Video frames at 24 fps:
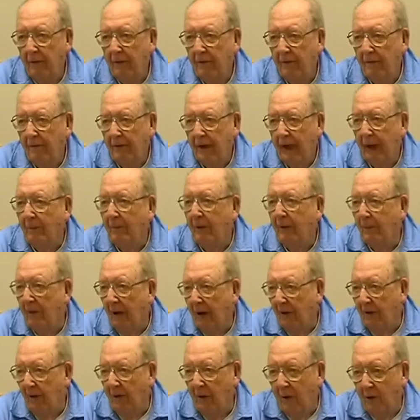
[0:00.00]
A railroad. I'm a
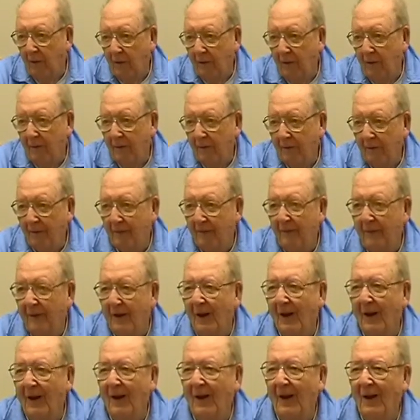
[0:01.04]
railroader.
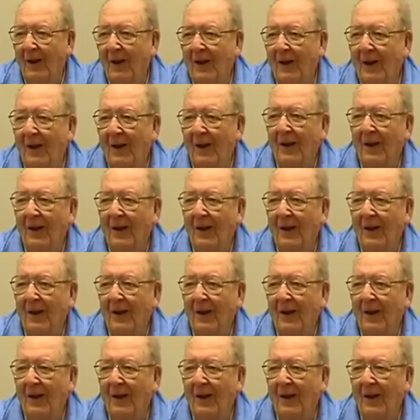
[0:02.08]
Okay.